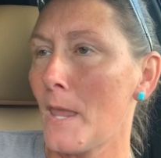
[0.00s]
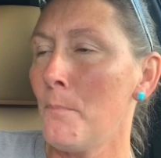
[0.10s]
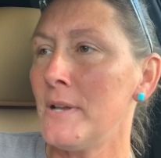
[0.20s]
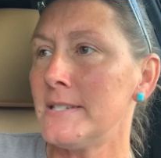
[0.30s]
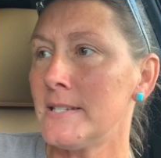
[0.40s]

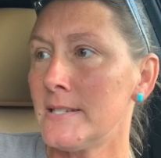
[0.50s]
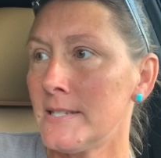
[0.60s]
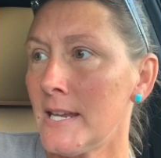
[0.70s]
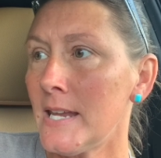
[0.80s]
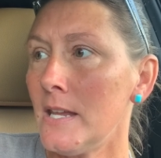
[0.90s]
But to
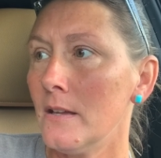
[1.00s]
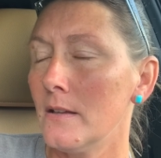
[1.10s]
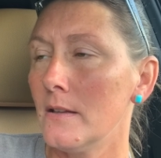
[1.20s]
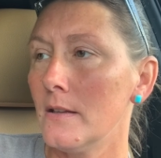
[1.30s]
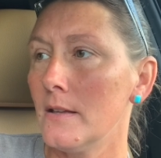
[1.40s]
see
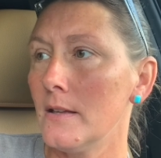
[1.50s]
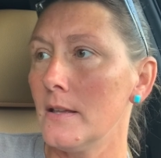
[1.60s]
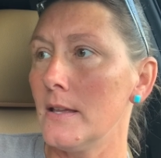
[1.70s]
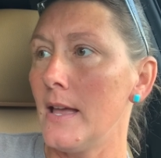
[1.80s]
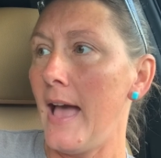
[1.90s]

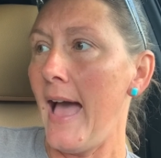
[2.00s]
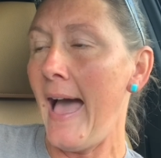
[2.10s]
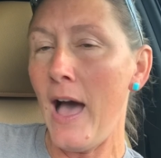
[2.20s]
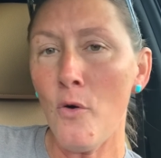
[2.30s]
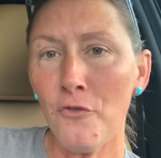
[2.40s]

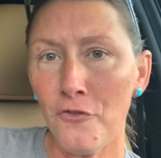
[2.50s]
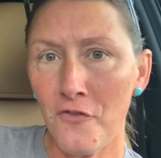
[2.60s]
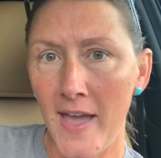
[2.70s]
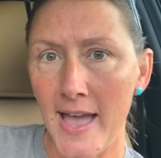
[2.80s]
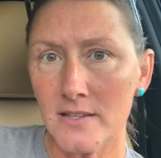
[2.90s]
how
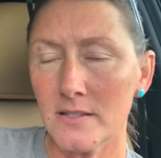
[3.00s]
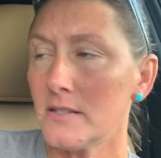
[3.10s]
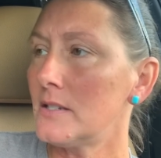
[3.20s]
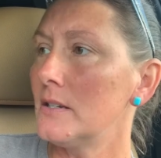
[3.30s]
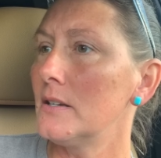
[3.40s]

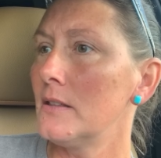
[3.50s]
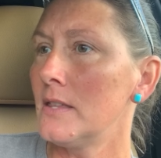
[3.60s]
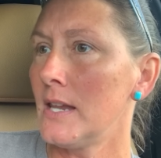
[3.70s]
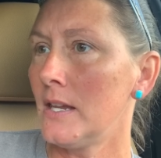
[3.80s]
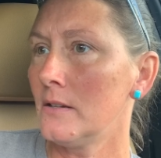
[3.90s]
fast
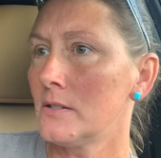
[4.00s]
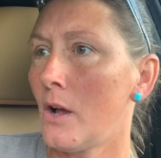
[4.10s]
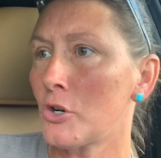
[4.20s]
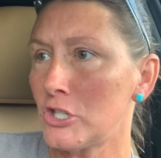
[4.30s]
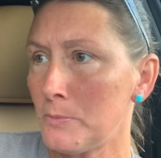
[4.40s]
things
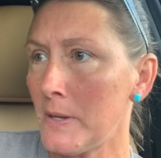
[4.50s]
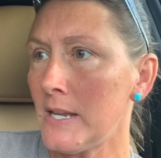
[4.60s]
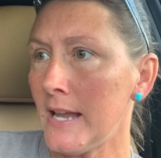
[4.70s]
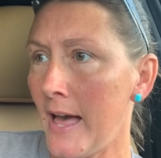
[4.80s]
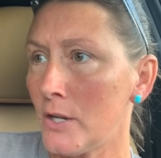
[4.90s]
are
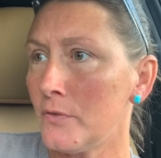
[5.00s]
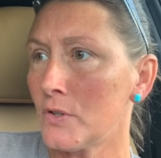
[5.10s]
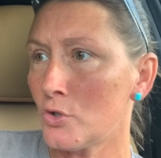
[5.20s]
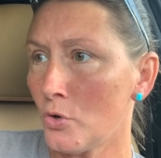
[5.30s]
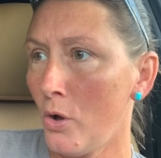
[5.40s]
spinning out of
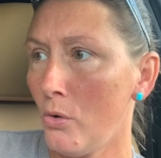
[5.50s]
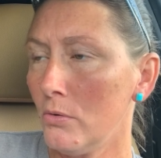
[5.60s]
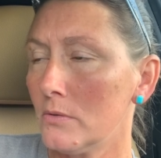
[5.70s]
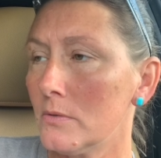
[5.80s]
control